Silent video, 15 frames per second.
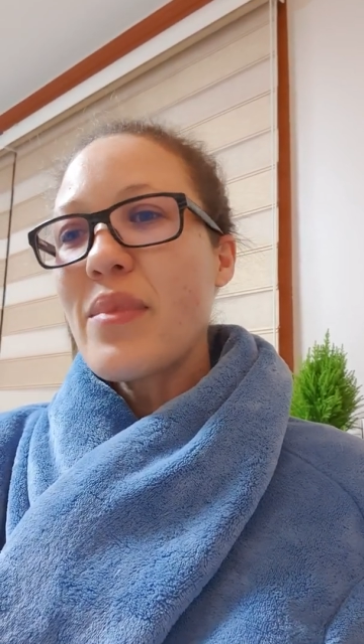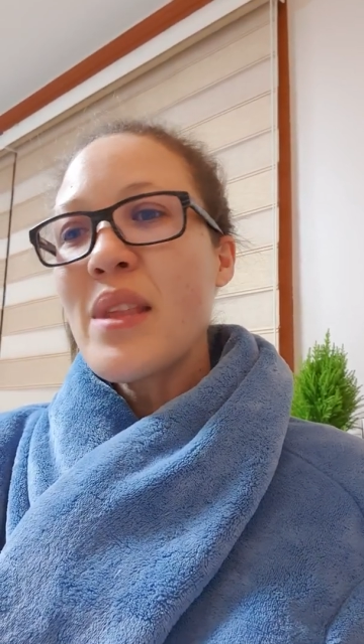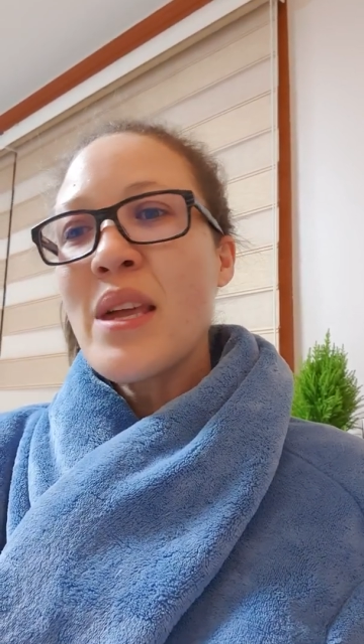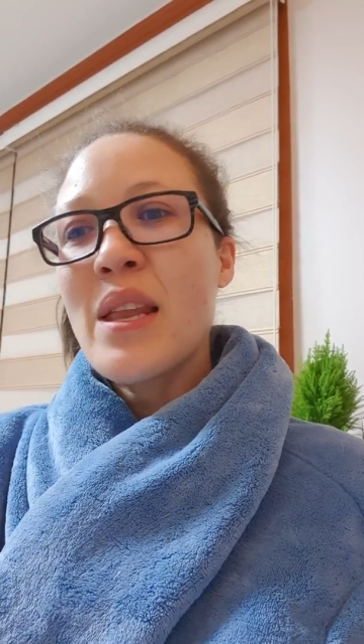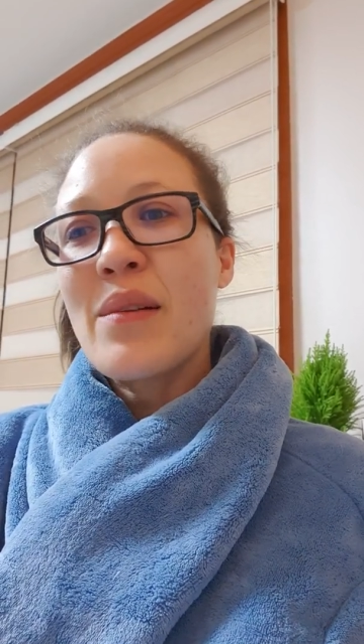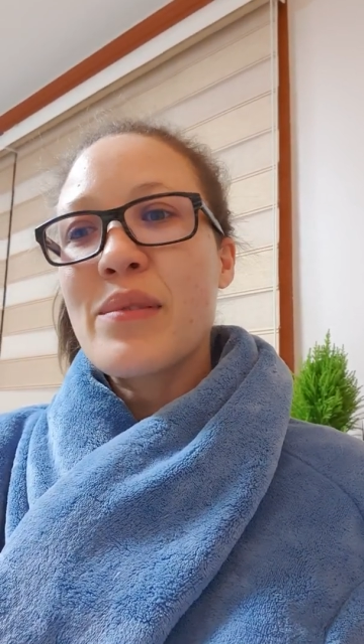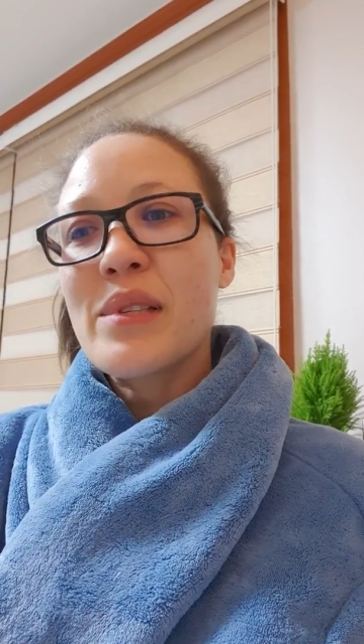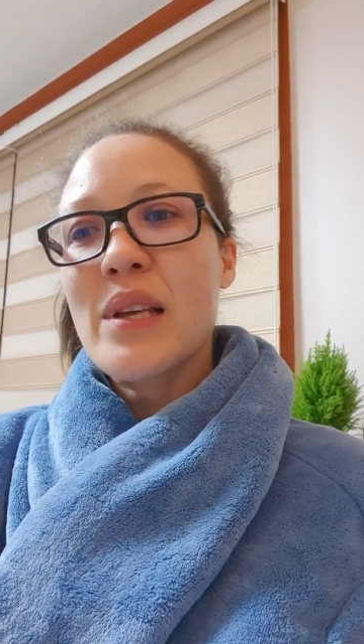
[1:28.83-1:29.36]

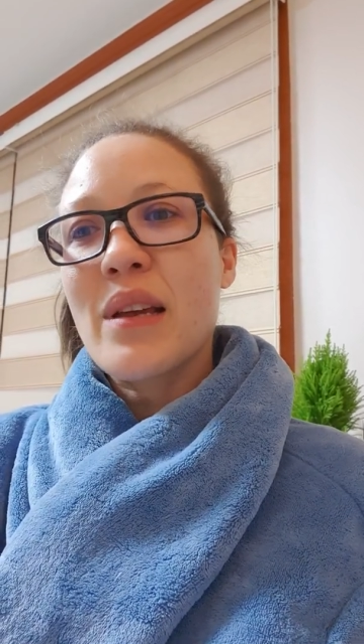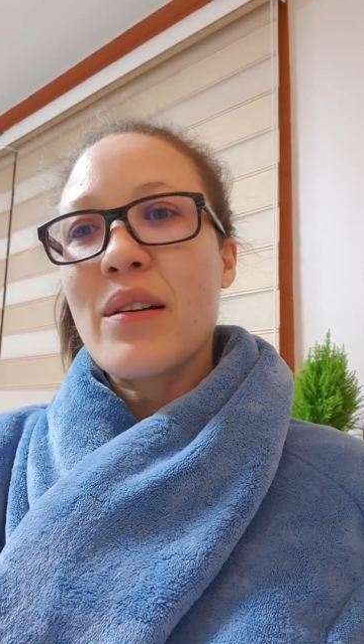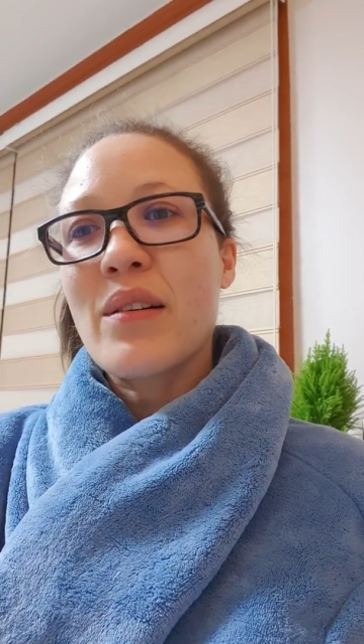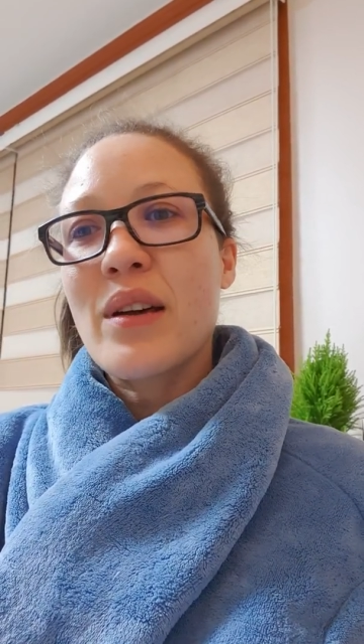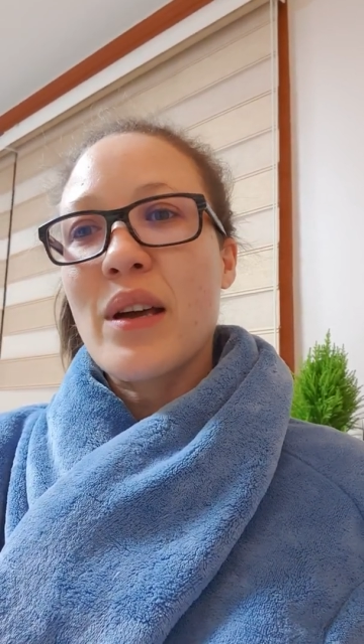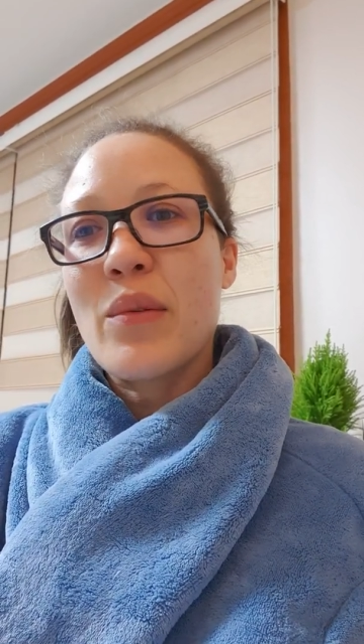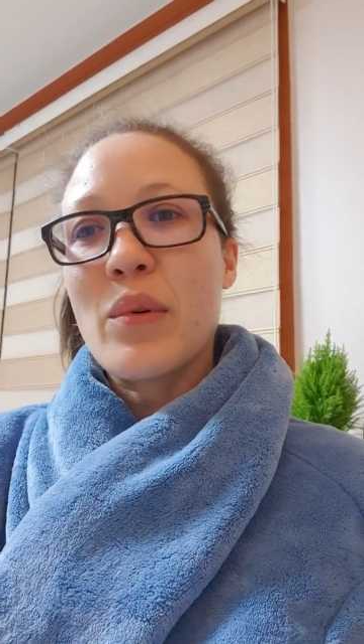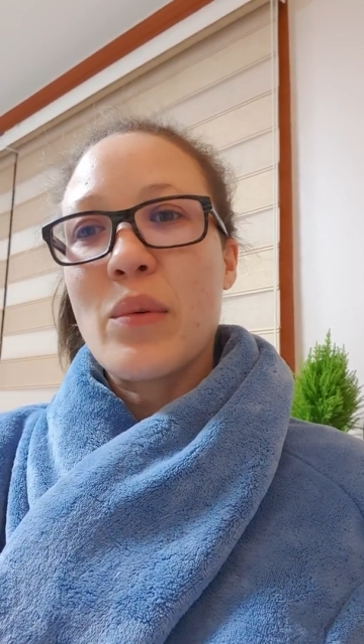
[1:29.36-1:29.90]
And I was like,
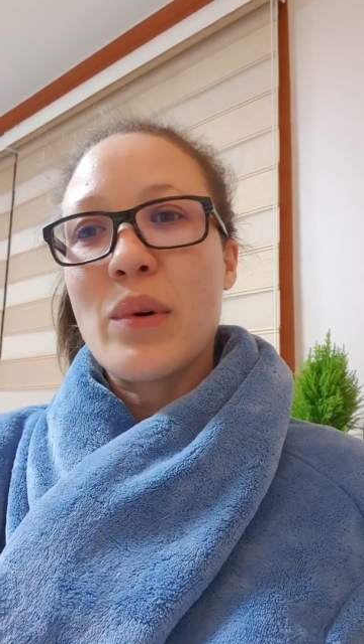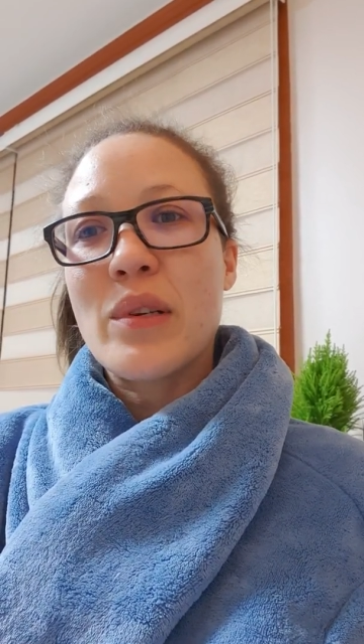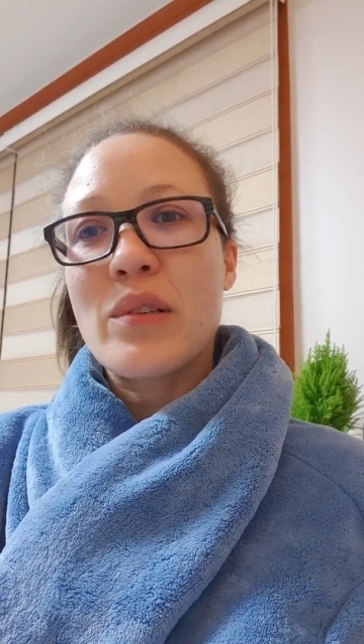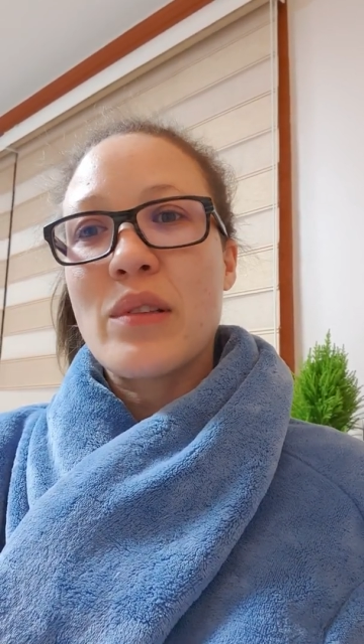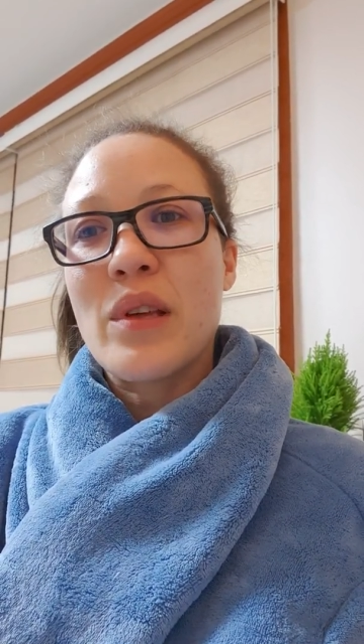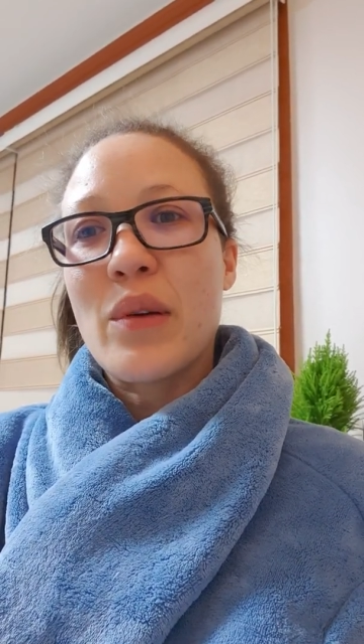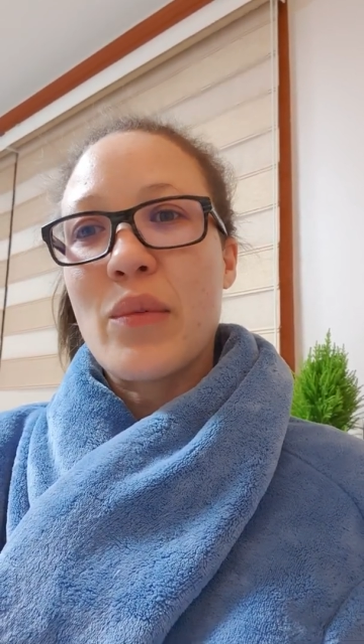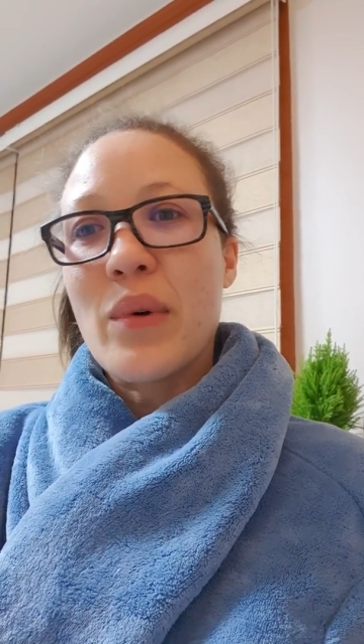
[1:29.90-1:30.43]
okay, well, what do
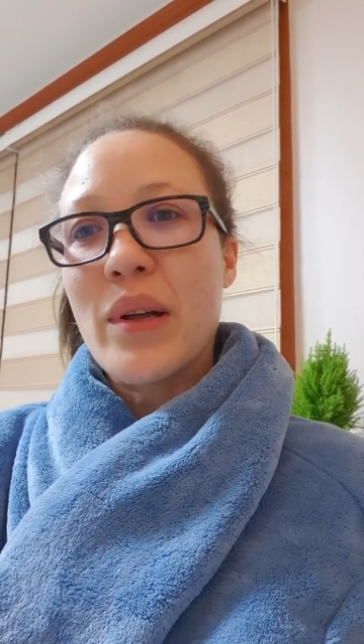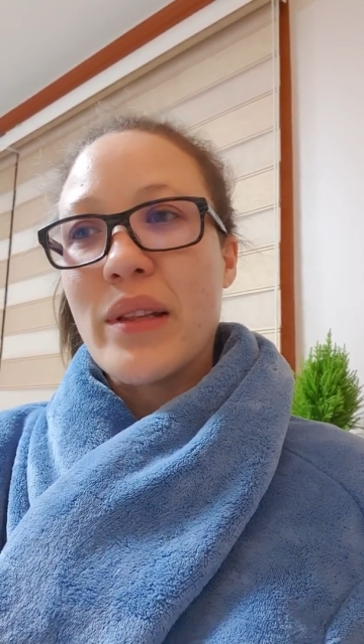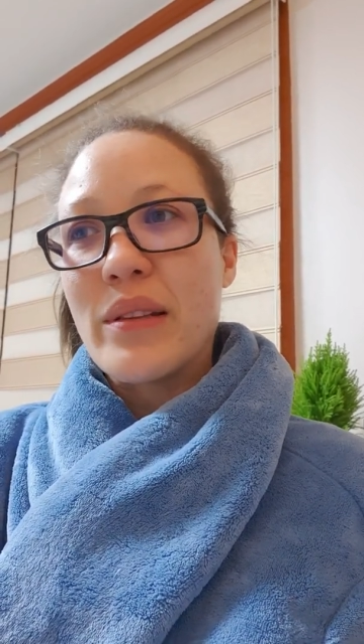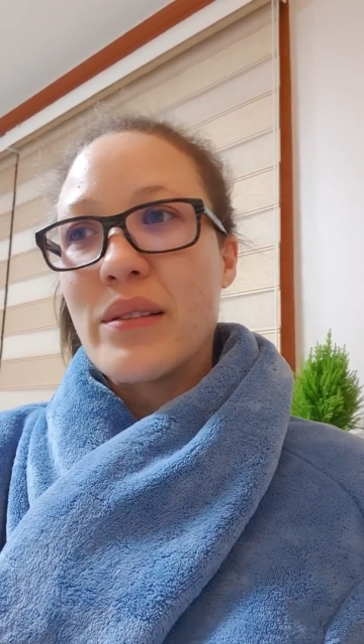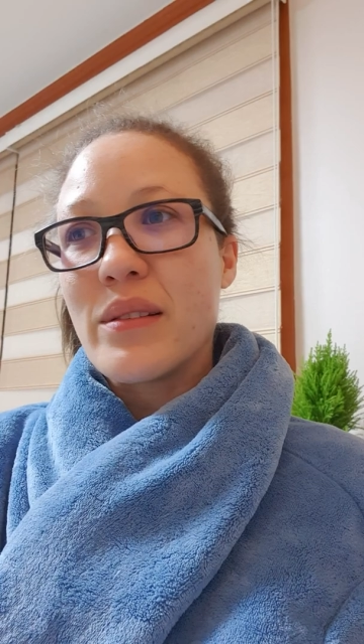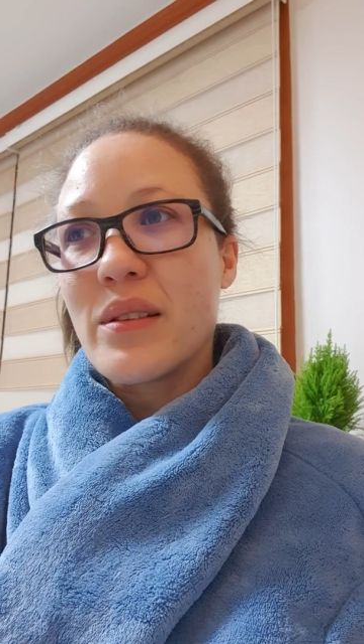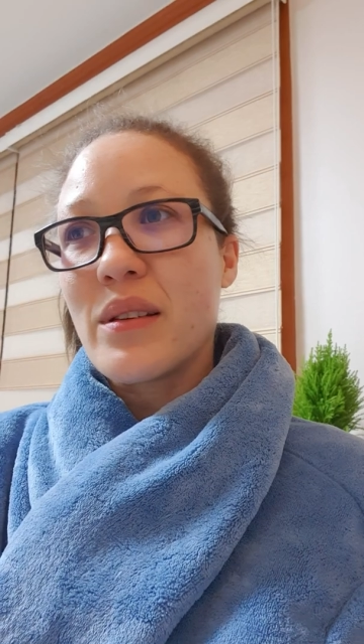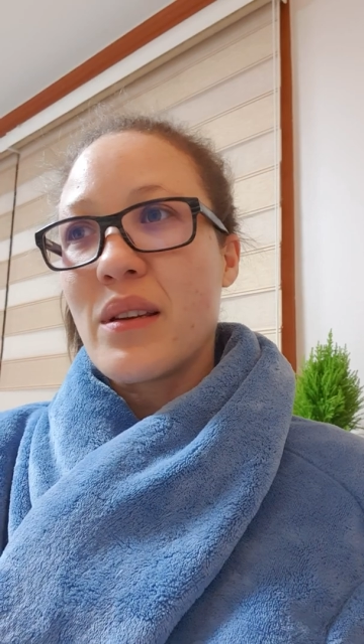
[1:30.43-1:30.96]
they
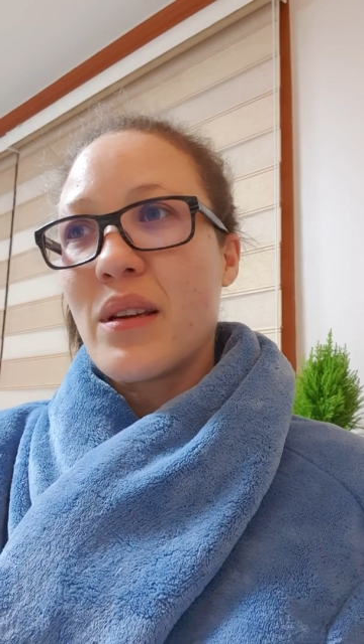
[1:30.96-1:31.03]
want?